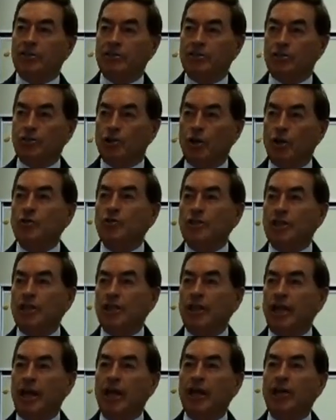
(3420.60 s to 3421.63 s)
chosen
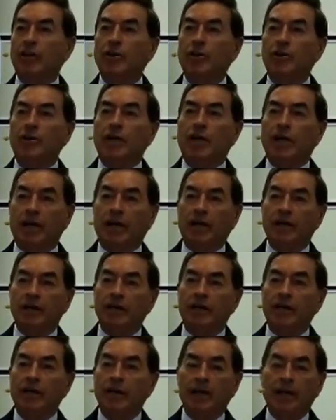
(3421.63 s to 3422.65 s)
a new king,
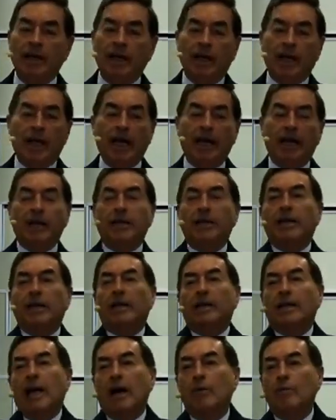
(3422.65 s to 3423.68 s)
and
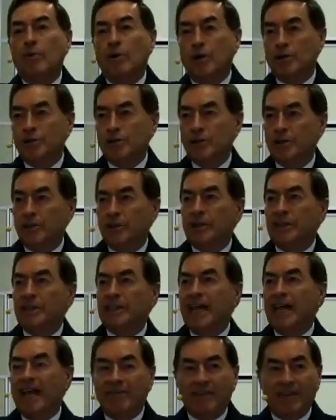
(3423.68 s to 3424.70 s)
that was
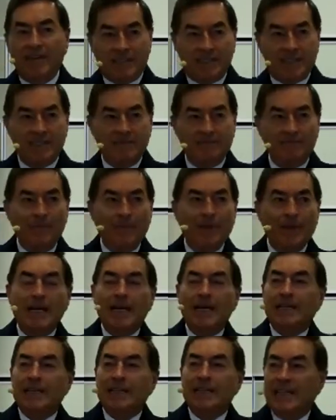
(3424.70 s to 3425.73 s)
David.
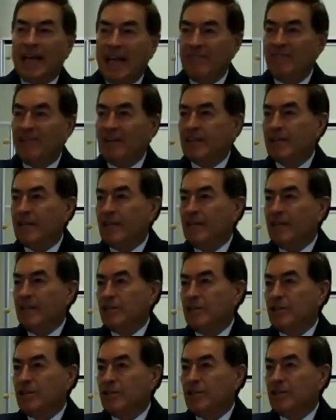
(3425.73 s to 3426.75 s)
David
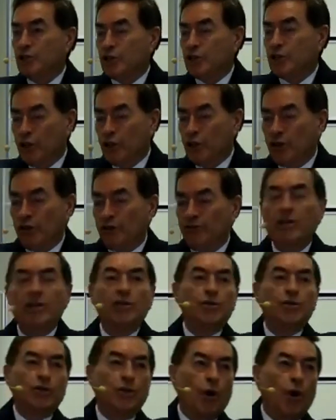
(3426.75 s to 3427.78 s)
served
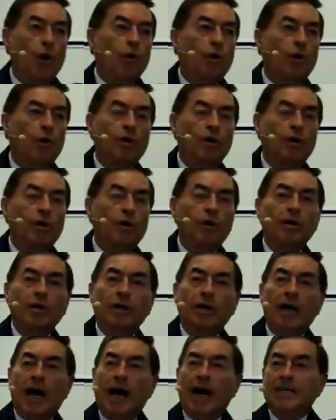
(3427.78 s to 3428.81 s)
Saul as
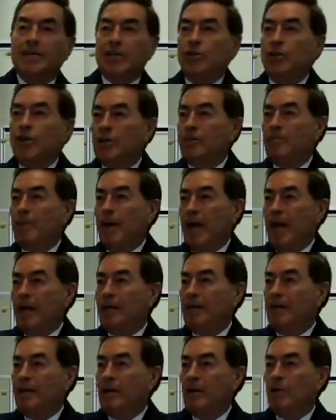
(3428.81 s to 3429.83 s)
a young man
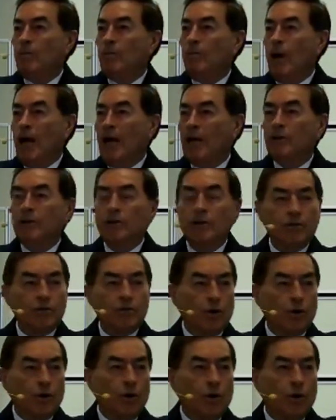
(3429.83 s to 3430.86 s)
while Saul
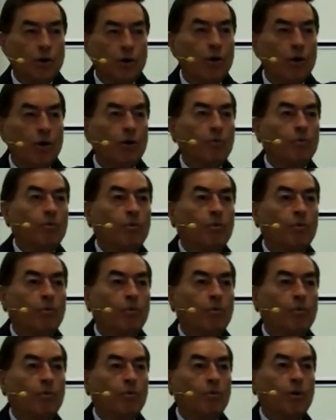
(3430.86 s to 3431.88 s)
was
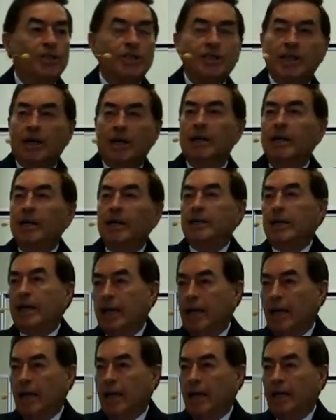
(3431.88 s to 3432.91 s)
still the
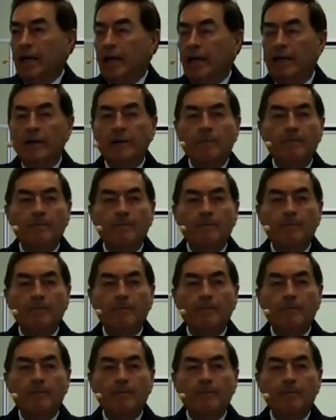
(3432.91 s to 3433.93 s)
king, and
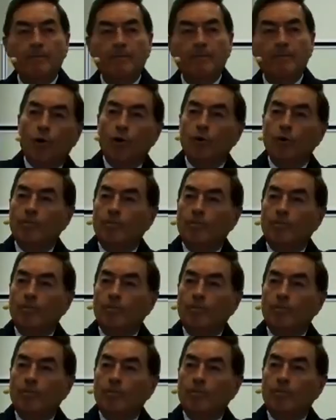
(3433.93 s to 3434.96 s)
Saul began to
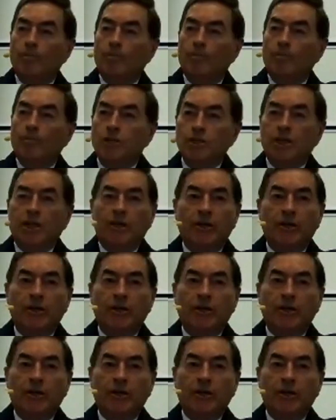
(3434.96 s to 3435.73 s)
persecute